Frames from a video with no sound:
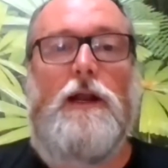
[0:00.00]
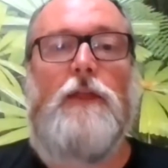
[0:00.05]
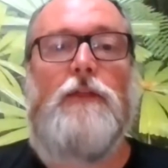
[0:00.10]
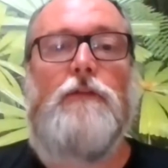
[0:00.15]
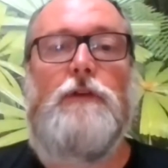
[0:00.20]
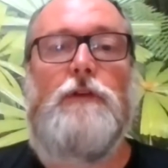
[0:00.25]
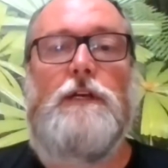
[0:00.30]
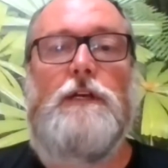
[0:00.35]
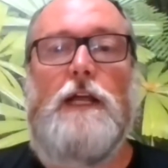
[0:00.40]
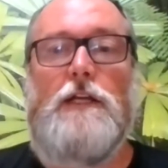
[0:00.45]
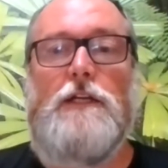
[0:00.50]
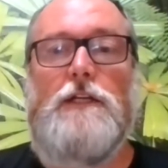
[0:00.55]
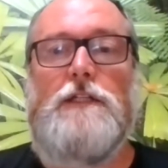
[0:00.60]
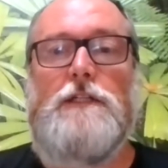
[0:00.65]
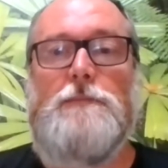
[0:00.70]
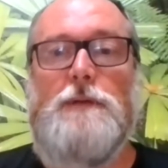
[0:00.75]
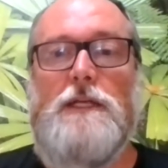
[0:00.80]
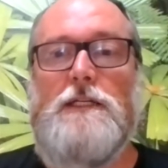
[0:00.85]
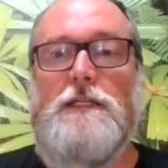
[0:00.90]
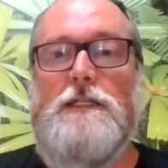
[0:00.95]
and other endangered
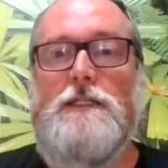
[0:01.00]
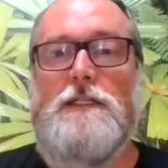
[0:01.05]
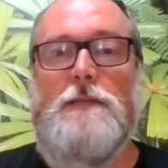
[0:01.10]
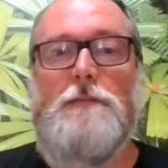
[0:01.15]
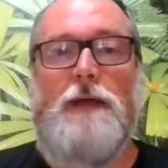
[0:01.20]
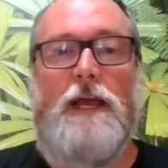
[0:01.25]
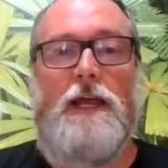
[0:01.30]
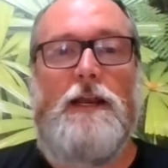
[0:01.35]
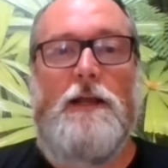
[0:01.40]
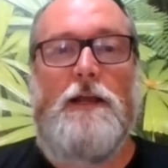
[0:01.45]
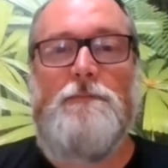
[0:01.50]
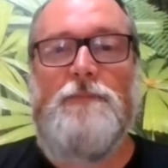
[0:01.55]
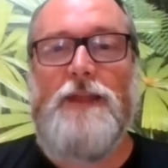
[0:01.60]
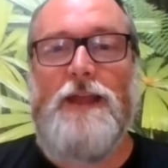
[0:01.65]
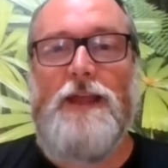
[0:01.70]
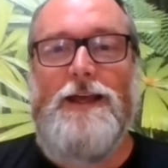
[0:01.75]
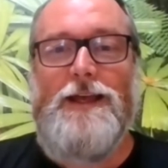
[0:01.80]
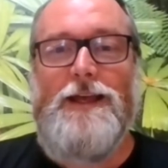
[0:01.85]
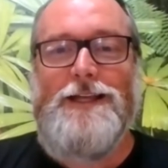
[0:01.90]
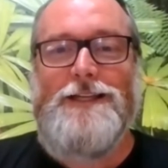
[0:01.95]
species, the better.
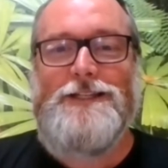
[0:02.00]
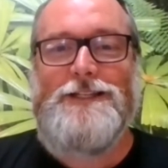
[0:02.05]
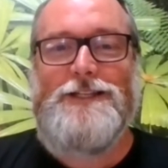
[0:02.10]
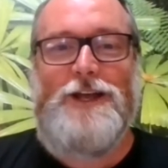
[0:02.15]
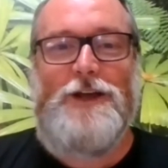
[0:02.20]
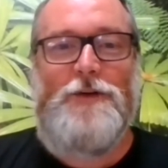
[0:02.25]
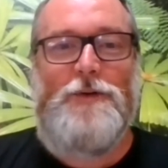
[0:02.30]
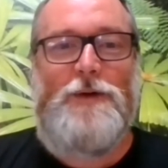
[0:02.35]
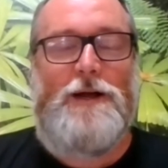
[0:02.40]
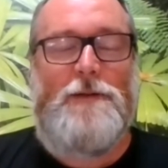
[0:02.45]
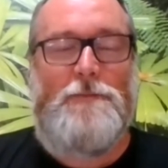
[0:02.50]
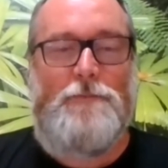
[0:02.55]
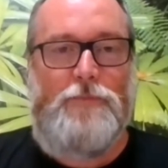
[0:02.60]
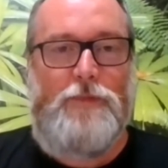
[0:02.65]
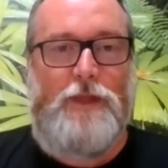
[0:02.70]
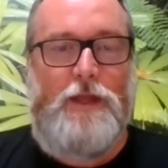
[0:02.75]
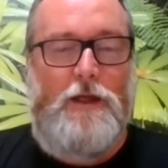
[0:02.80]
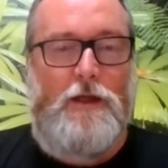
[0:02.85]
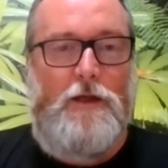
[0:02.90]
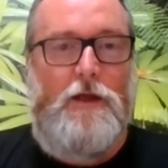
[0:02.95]
So
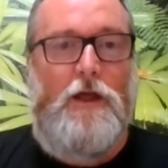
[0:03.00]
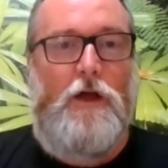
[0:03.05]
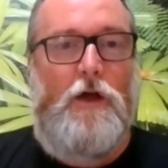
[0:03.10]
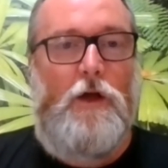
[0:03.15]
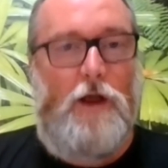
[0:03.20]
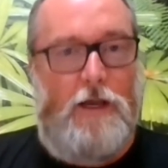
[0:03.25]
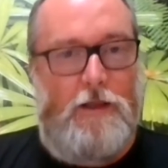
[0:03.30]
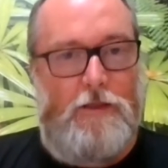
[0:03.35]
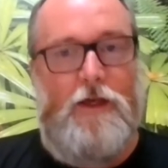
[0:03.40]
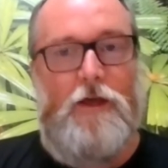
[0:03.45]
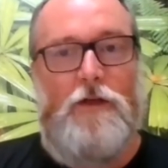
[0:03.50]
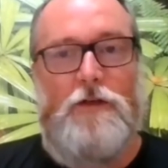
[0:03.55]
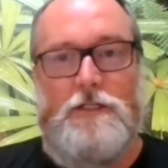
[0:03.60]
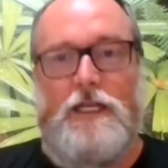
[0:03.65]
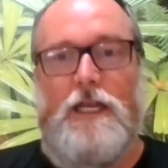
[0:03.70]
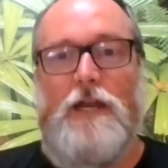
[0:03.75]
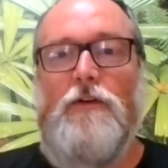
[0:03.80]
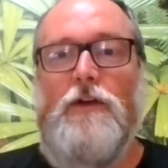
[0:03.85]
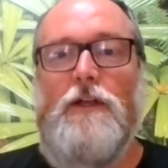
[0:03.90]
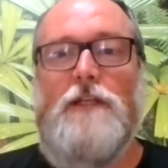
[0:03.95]
in those
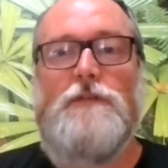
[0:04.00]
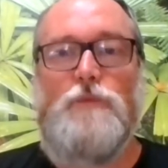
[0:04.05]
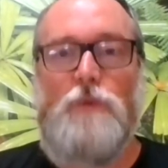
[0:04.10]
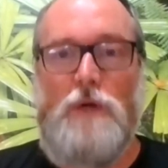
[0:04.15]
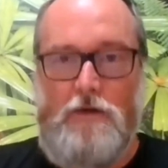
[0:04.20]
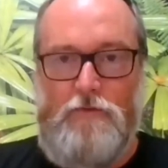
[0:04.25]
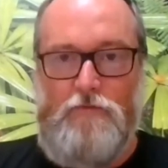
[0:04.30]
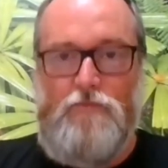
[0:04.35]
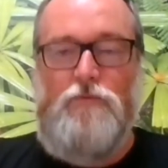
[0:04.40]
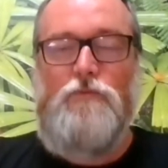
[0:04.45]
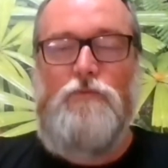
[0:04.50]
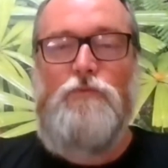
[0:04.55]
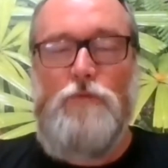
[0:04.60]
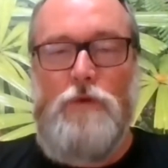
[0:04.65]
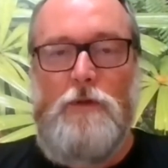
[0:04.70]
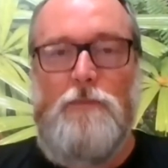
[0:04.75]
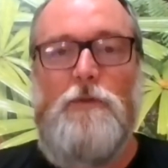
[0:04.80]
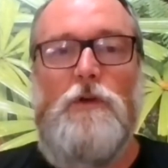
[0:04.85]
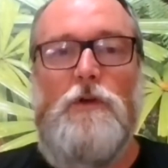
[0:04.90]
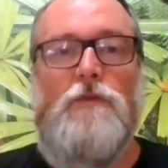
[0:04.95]
areas, we're
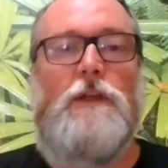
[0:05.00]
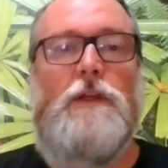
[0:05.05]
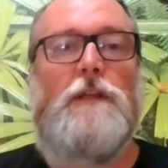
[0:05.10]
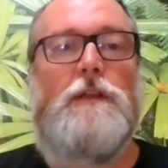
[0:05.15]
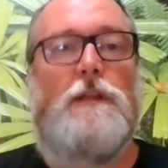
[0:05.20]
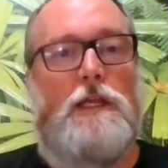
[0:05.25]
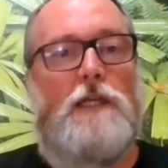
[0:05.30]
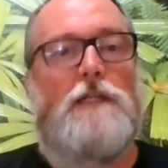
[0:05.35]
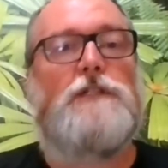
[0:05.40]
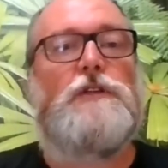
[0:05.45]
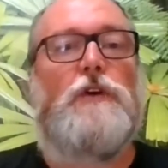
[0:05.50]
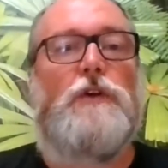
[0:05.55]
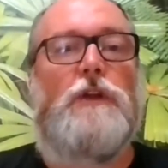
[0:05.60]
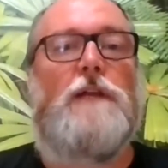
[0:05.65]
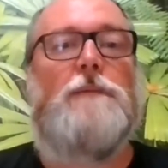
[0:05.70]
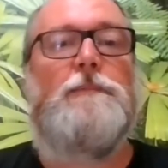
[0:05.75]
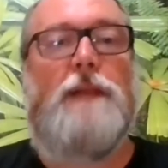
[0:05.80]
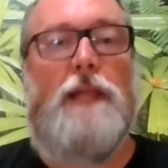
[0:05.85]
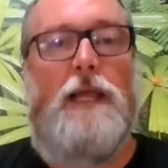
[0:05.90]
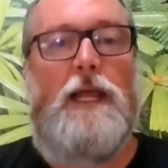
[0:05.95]
removing the
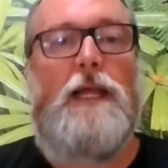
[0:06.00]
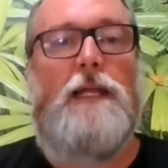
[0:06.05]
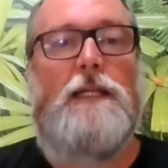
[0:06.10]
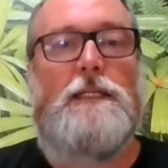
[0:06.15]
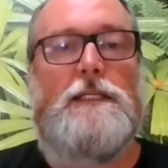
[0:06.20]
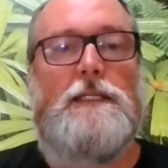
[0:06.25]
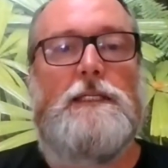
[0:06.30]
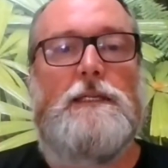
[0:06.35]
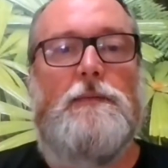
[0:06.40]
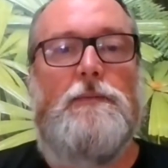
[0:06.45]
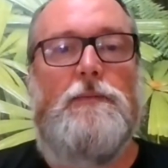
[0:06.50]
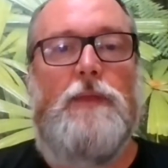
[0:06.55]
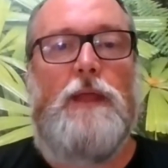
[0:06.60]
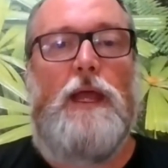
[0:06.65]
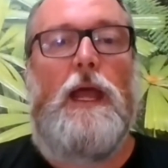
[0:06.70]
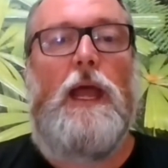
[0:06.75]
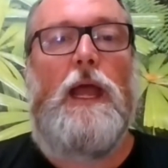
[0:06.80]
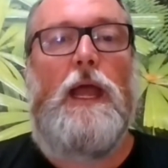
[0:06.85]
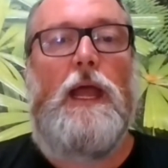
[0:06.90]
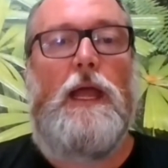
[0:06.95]
exotic plants,
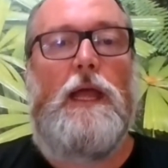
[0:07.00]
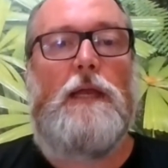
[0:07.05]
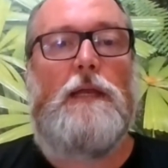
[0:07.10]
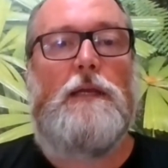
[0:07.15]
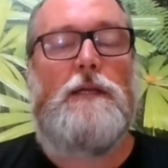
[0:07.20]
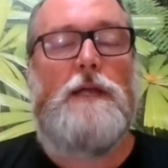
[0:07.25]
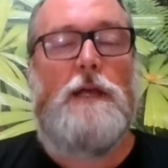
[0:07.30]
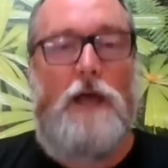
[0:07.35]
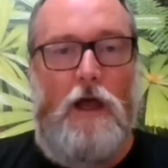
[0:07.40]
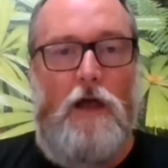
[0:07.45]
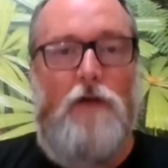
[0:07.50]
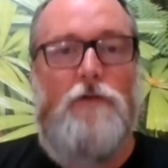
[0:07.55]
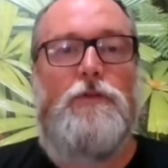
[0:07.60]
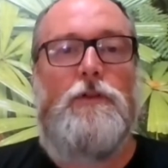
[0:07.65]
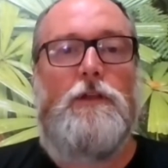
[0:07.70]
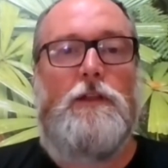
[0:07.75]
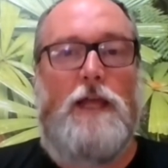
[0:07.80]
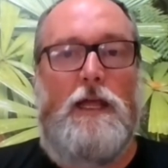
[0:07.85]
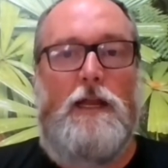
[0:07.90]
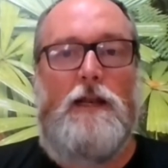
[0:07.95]
and
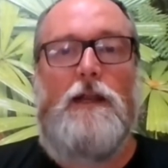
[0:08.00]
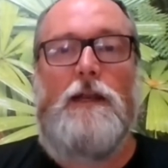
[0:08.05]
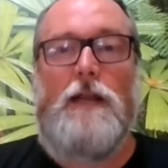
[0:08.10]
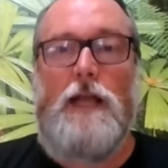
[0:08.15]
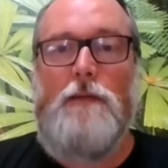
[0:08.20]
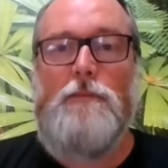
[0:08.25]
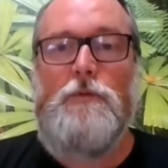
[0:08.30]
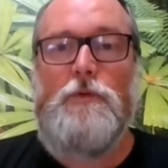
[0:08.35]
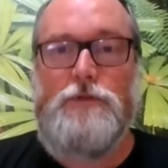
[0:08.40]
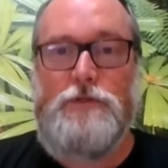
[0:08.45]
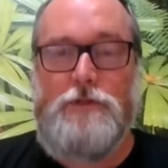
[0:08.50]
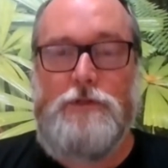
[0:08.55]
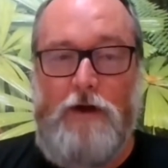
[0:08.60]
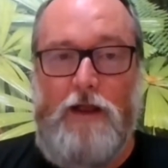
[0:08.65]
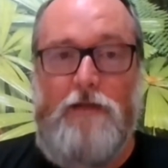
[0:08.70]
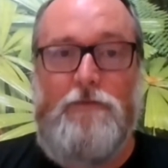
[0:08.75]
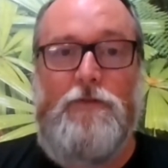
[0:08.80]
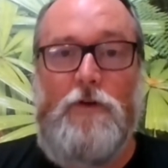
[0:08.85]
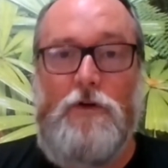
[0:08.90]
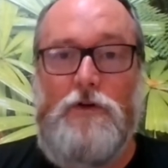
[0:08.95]
hopefully that enables the
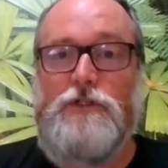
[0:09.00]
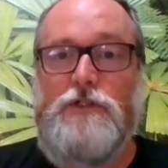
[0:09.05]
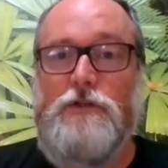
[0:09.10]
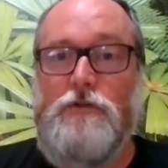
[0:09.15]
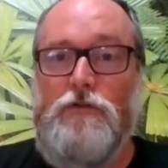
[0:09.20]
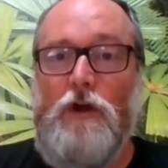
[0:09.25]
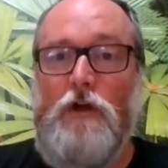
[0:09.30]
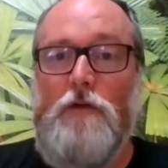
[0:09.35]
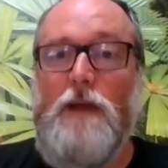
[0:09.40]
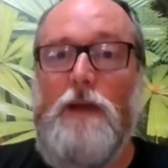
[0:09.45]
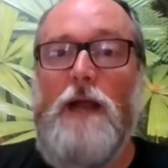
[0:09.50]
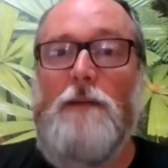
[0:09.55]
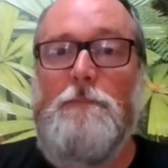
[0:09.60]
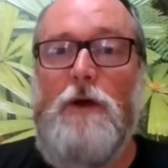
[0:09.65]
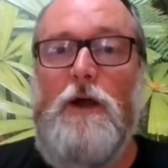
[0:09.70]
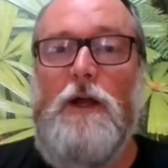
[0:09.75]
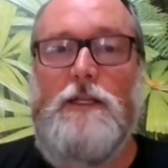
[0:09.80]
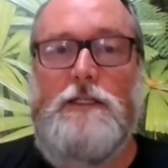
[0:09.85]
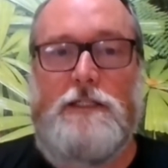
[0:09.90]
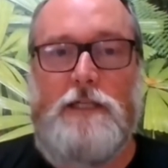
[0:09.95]
rainforest to grow back
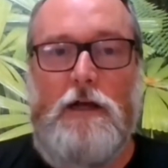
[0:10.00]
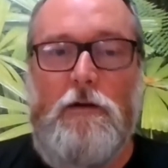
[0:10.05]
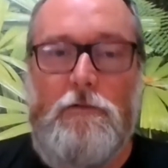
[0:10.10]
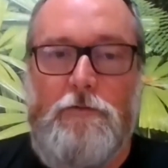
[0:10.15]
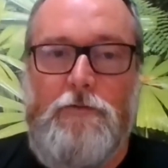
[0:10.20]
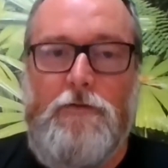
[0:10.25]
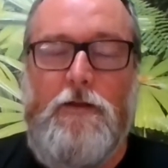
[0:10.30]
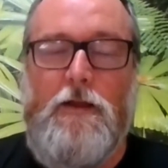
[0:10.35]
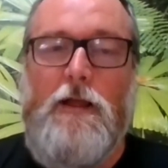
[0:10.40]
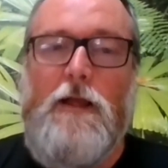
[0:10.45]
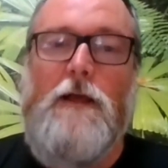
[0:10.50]
by itself.